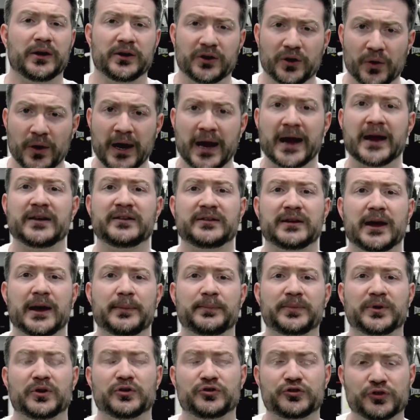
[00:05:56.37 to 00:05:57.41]
Your head's
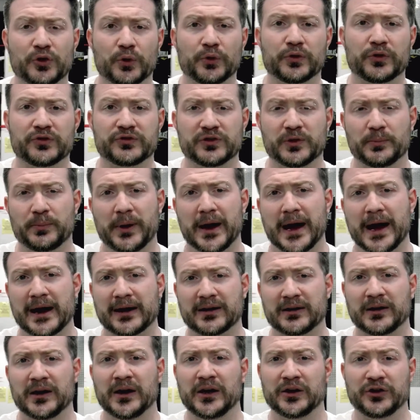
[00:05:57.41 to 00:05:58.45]
up, your shoulders are
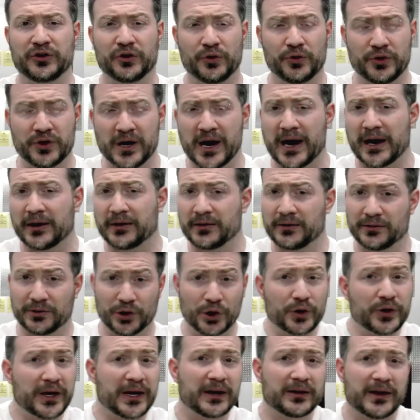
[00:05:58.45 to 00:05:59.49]
back, you're not
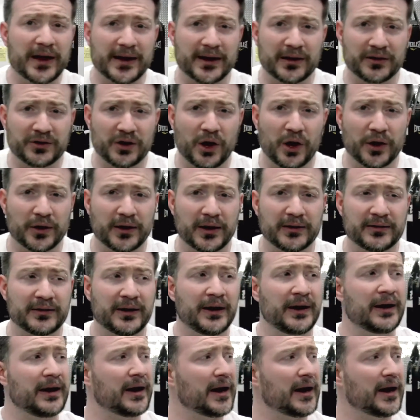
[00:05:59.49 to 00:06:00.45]
looking like a target,